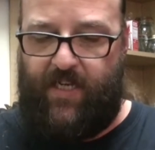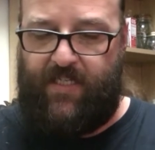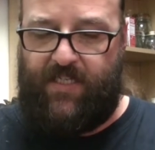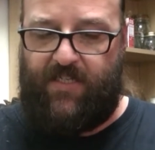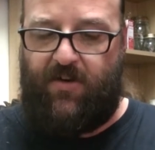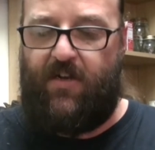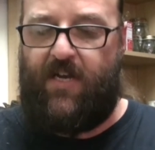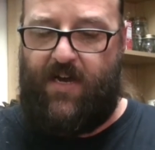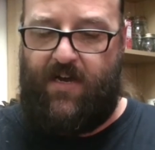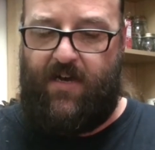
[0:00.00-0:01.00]
It's just got
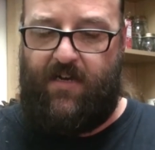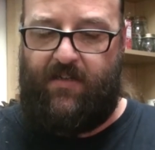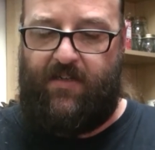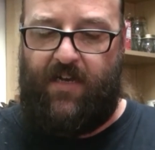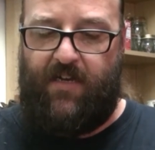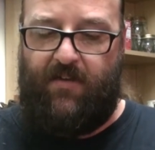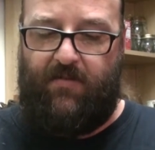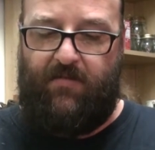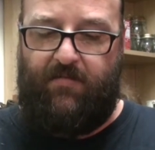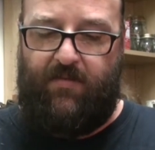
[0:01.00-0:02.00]

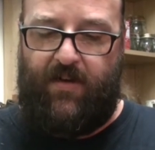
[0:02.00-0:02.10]
Dunhill,